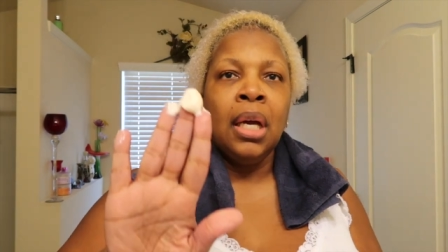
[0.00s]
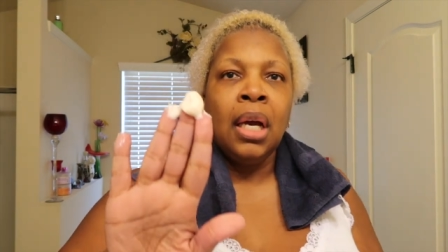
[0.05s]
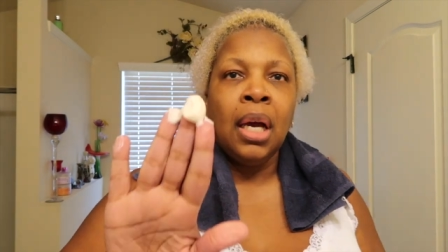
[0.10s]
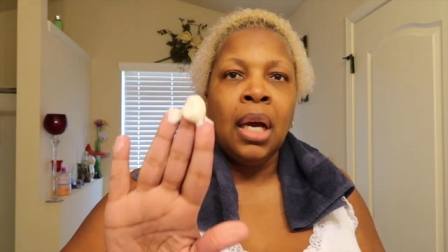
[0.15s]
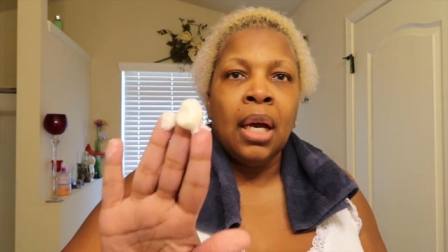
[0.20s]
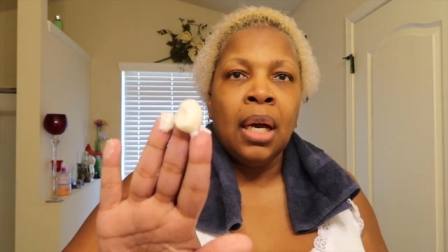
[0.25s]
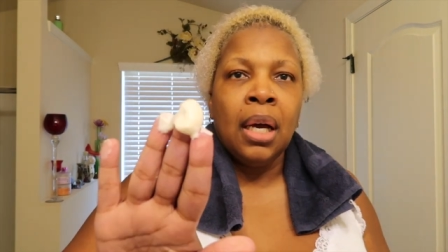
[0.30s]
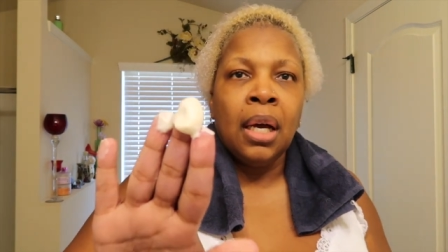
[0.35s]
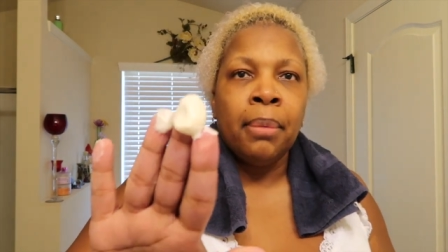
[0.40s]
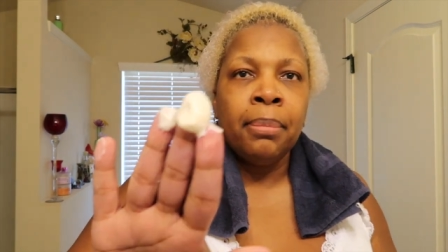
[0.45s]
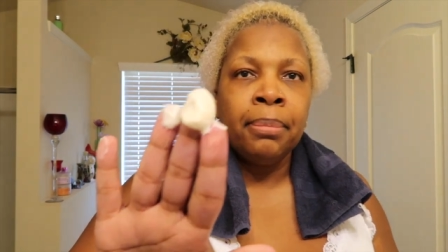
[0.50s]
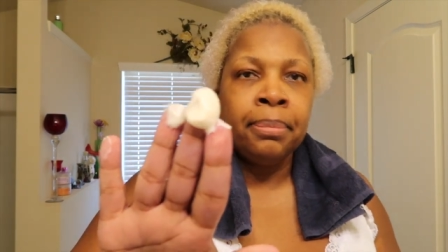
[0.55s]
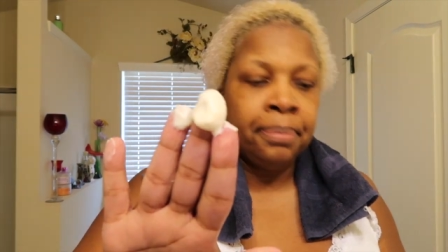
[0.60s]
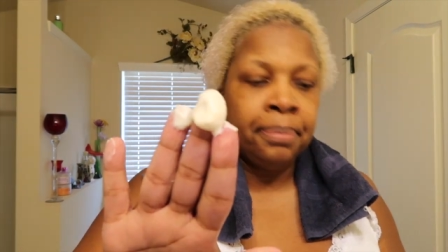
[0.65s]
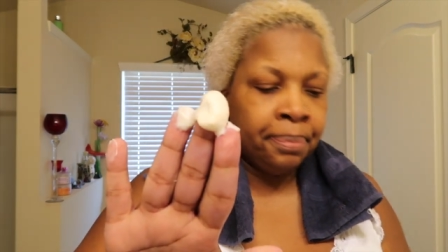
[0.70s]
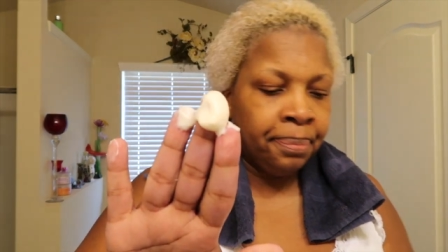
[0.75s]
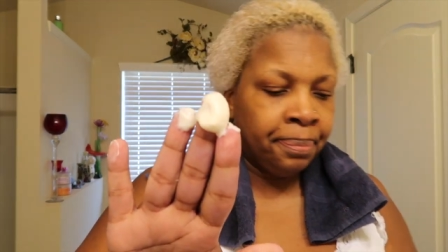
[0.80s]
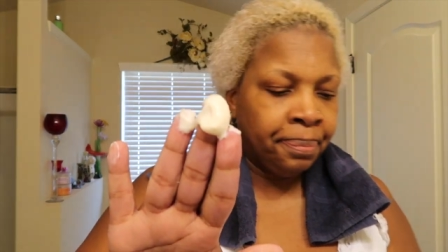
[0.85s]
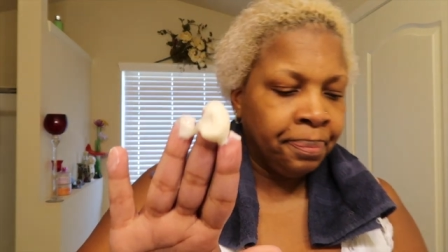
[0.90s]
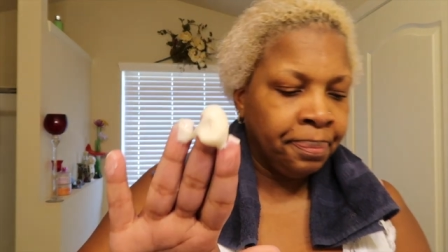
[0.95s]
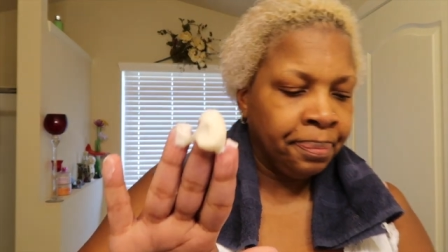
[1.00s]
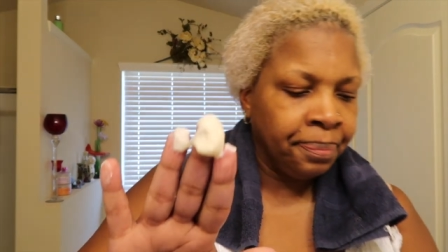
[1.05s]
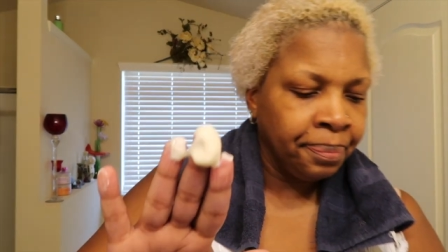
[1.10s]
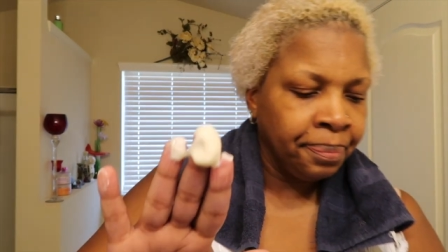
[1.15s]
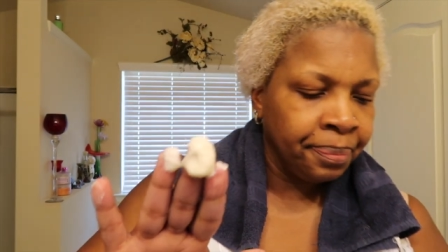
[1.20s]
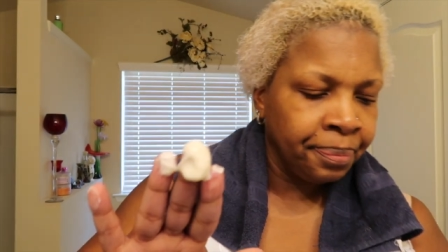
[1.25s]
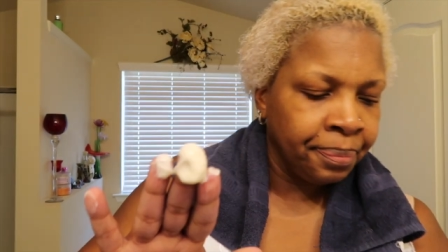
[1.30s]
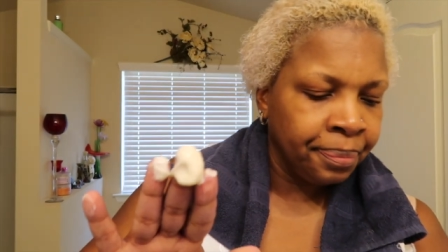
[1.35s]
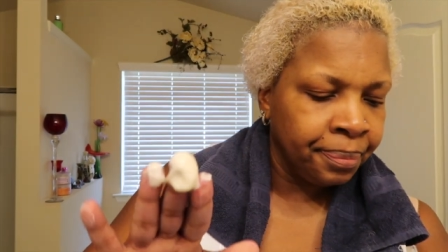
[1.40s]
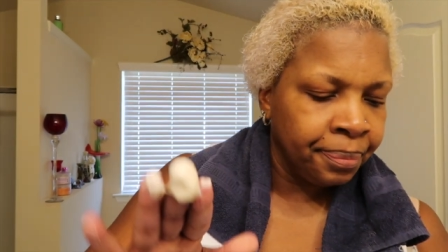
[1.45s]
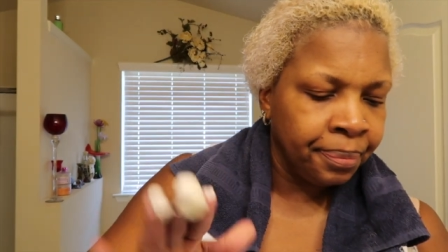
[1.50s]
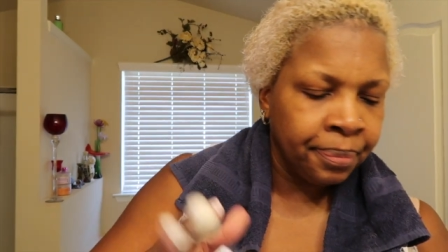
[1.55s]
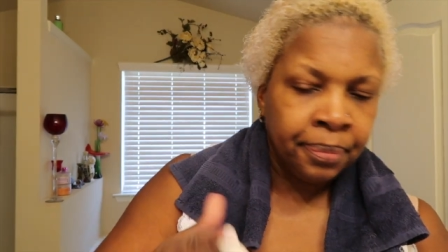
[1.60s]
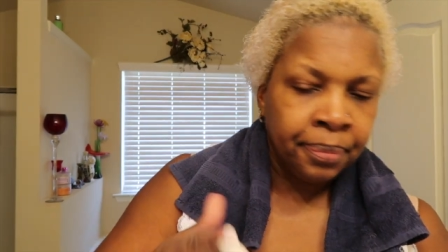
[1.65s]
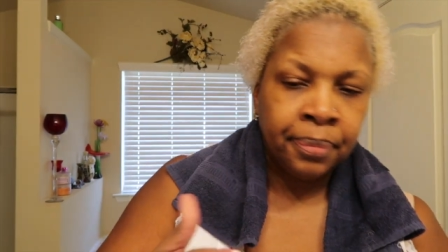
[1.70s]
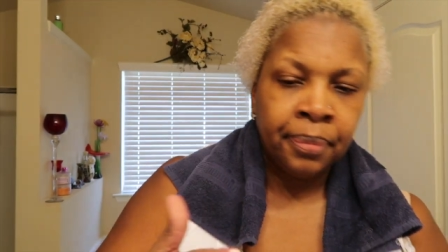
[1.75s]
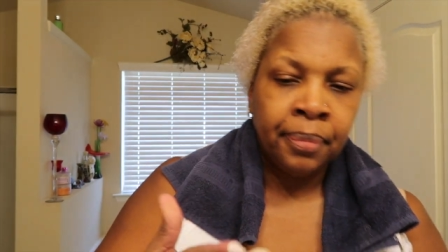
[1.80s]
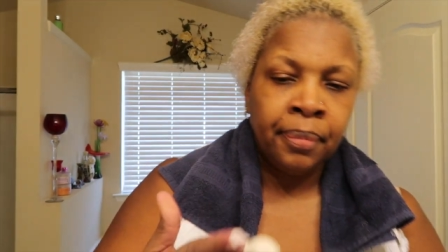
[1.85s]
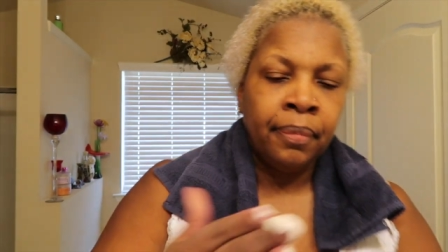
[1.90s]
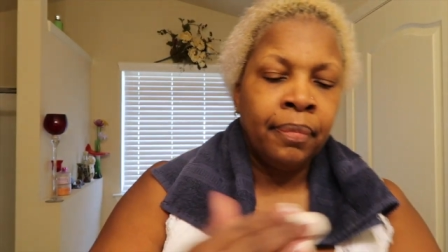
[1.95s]
Um, a
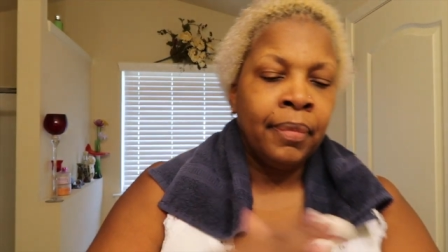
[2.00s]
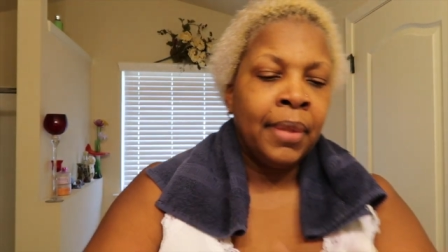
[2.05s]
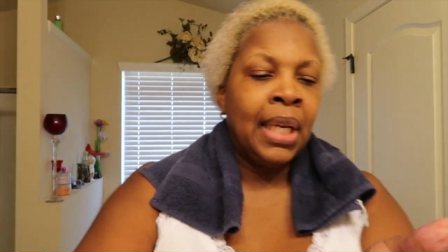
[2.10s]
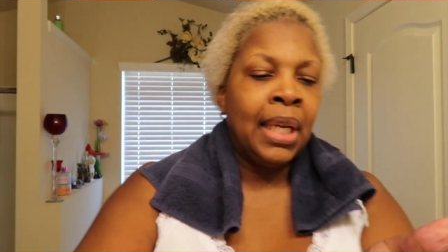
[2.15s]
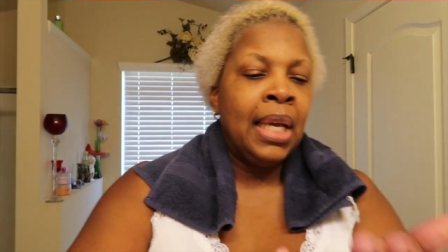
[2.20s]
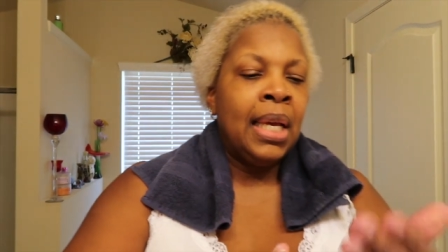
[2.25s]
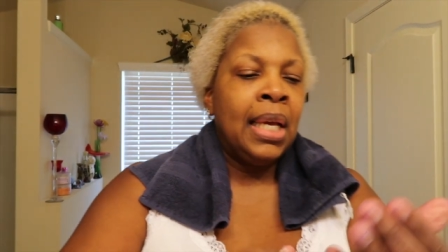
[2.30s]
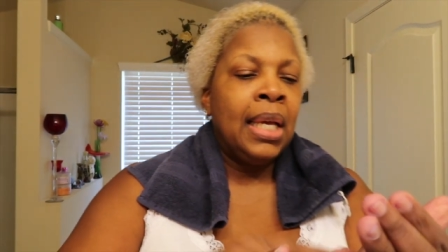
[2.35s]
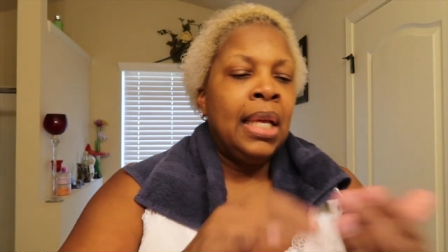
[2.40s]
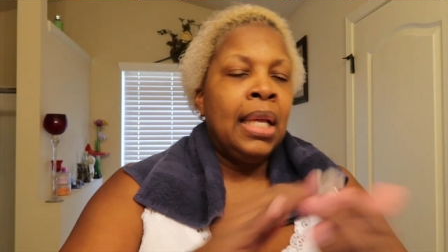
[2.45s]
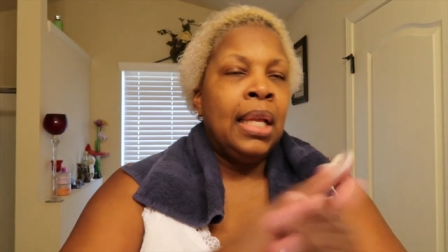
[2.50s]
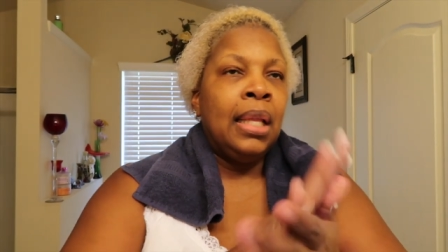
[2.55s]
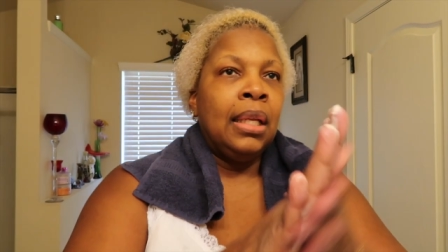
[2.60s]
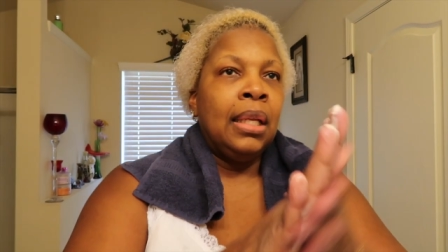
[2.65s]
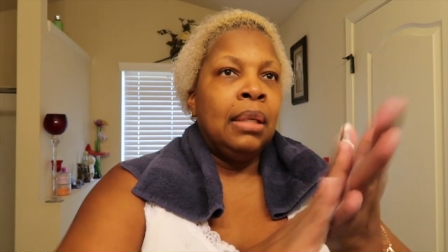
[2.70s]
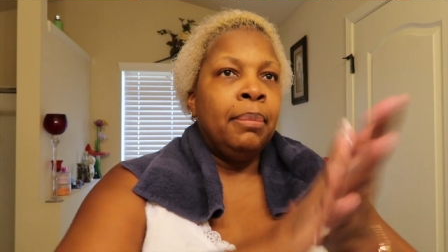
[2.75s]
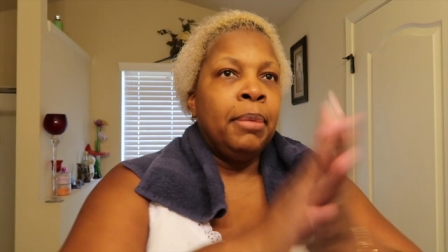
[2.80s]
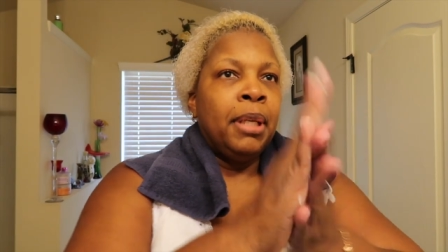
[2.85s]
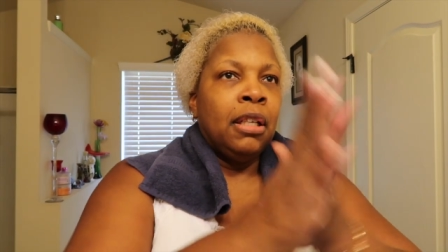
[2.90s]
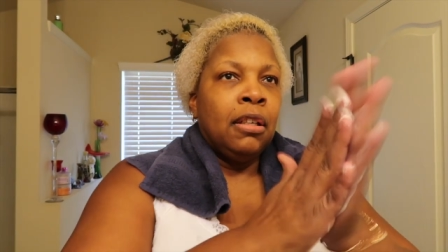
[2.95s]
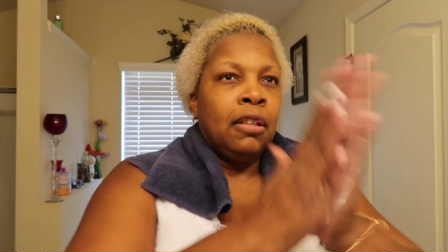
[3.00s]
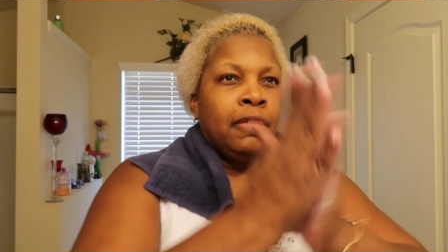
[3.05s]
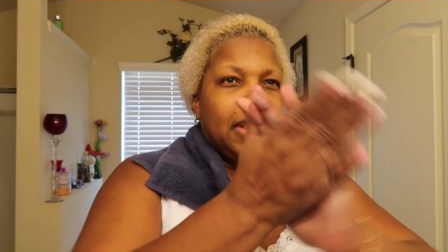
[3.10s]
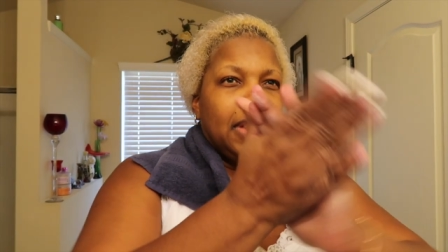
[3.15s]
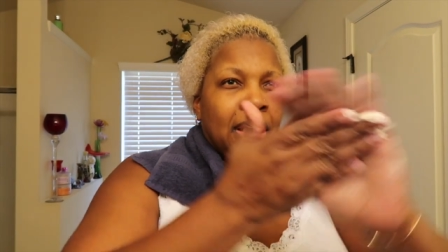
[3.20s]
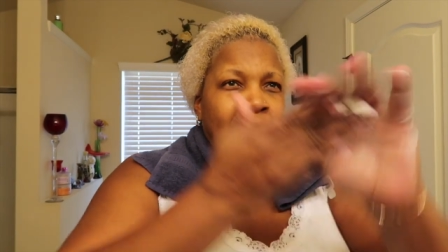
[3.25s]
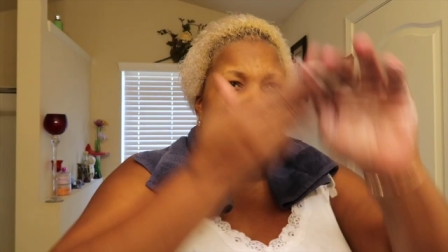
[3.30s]
little bit of the